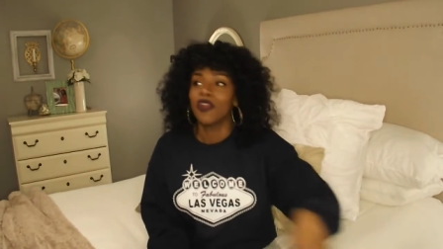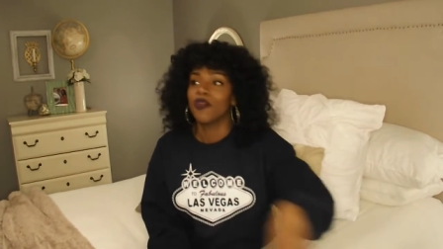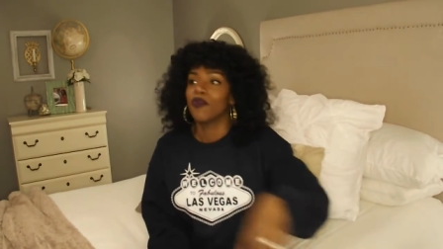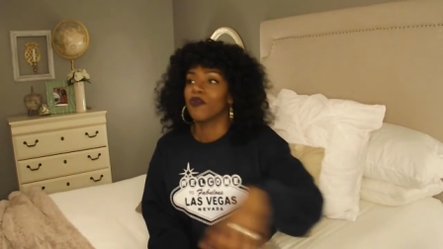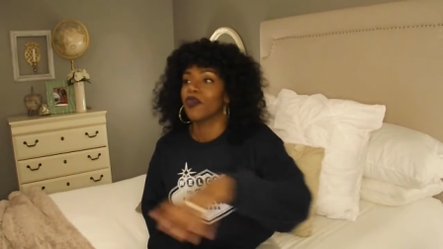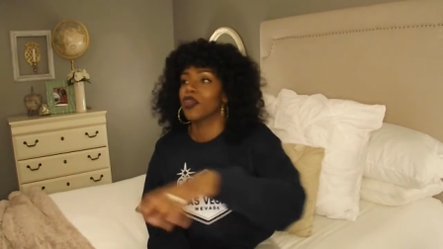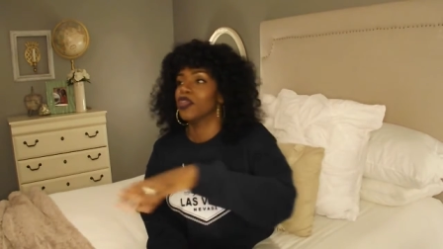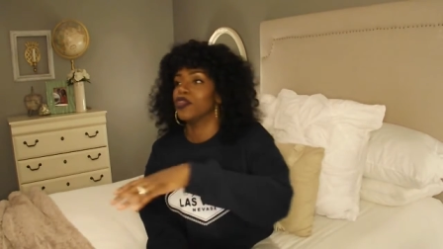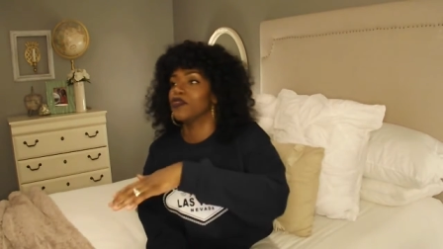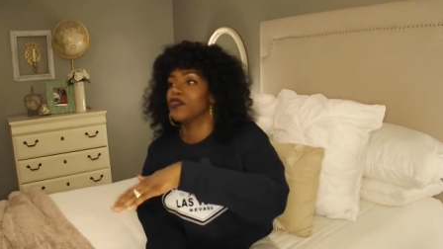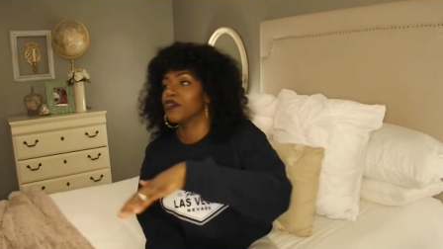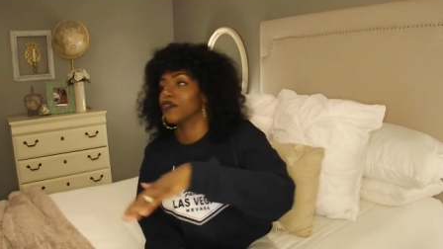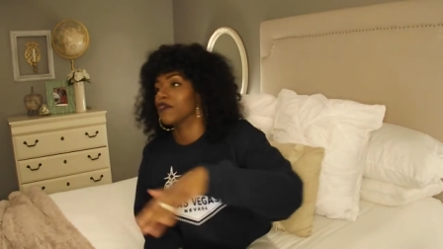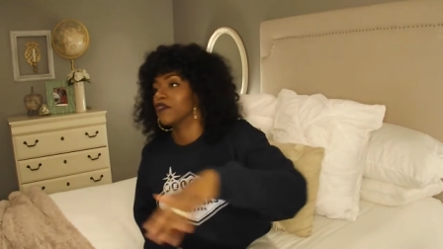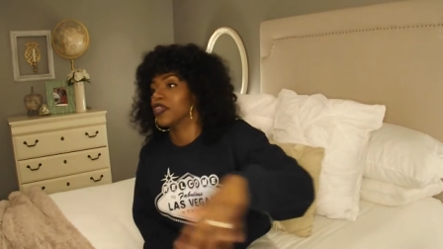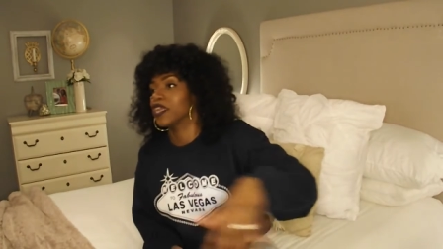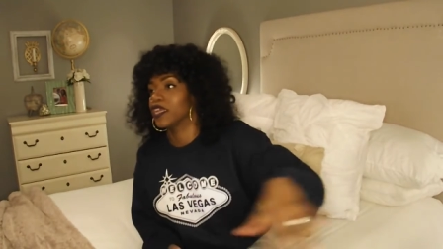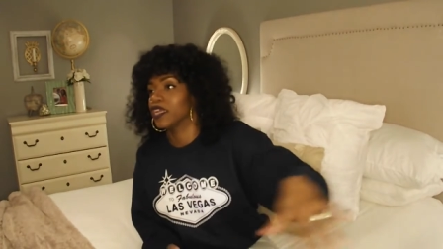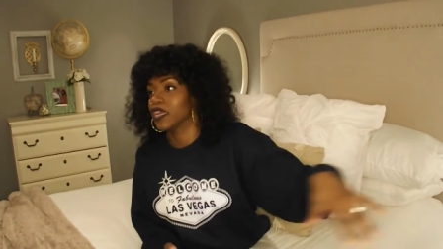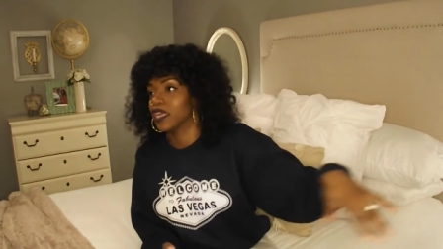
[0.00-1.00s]
where you can
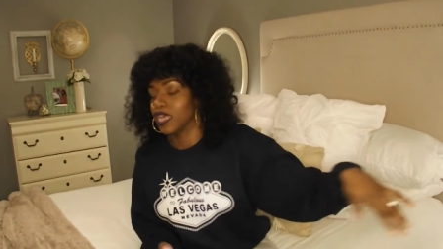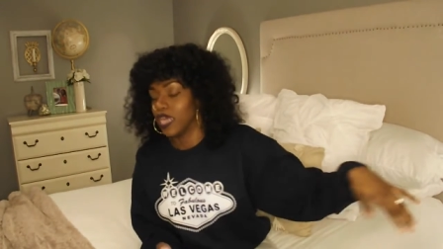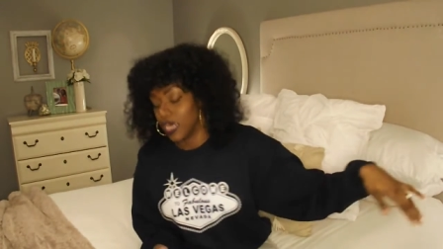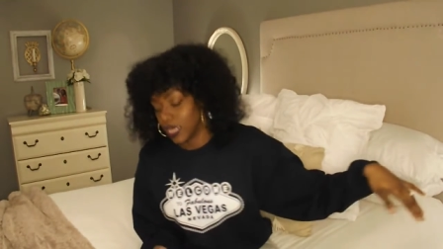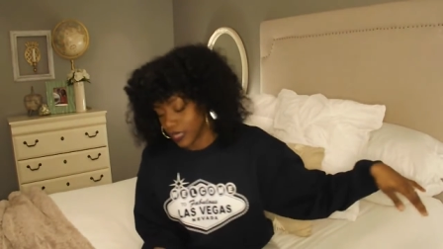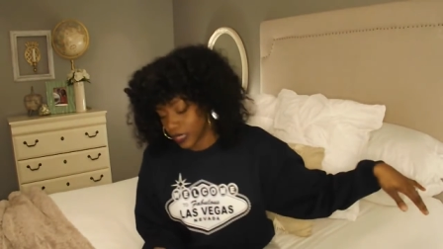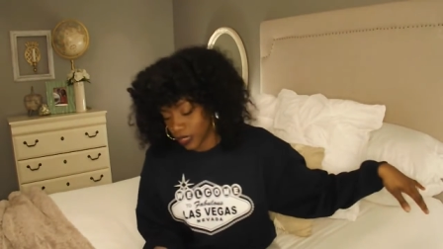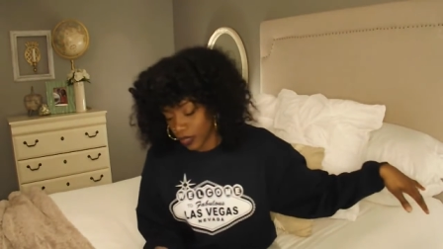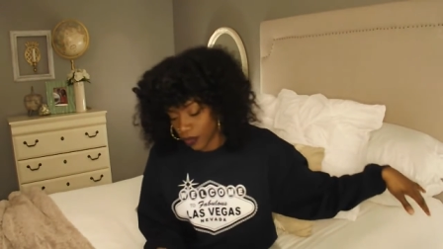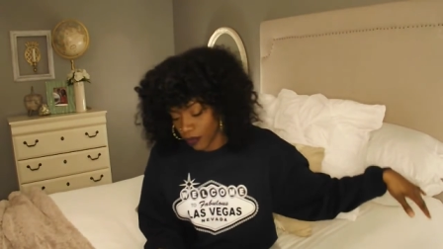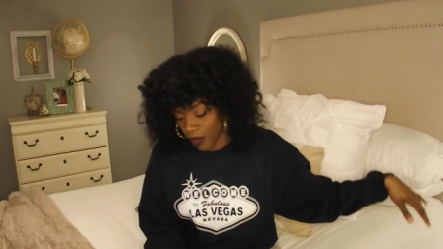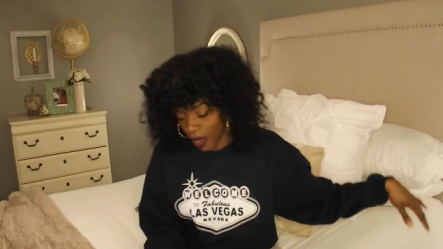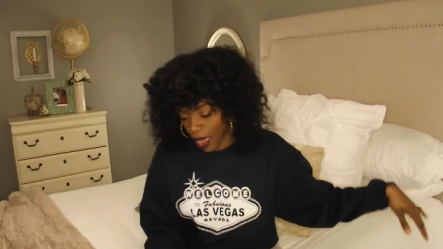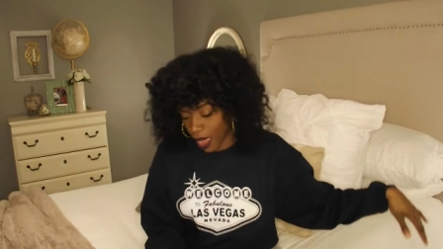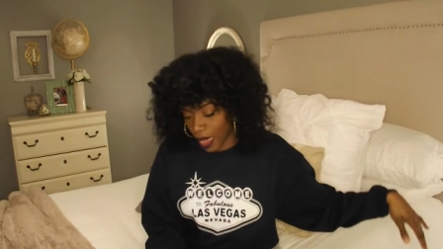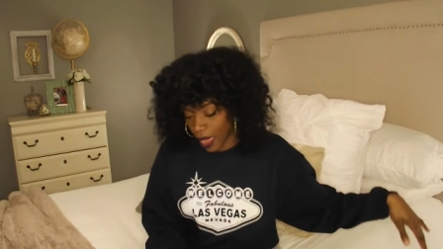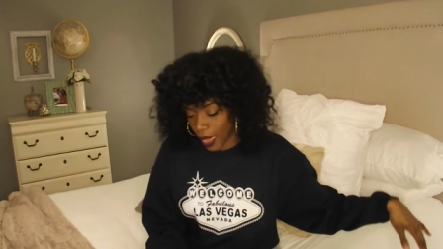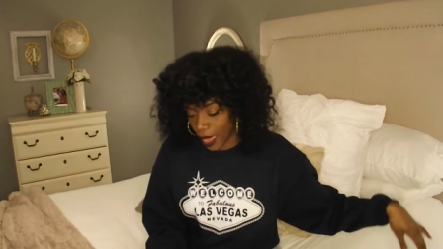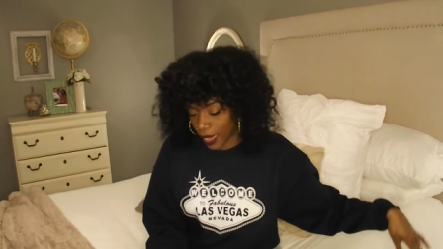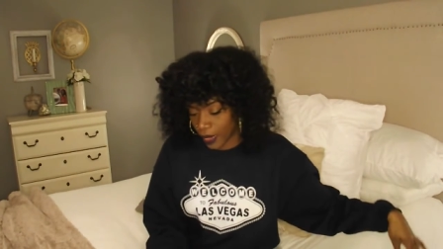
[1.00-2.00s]
get a gondola
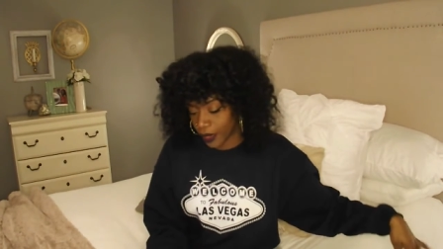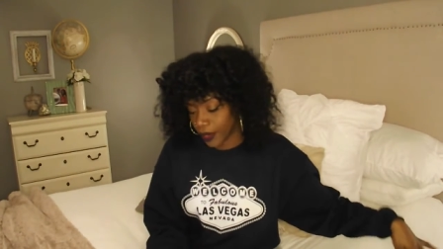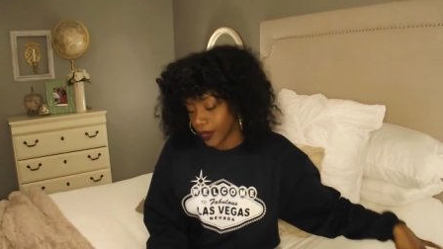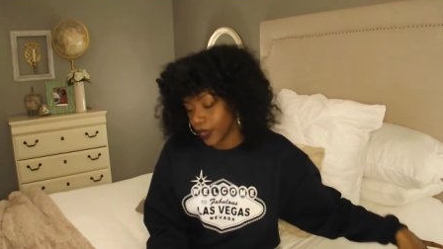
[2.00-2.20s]
ride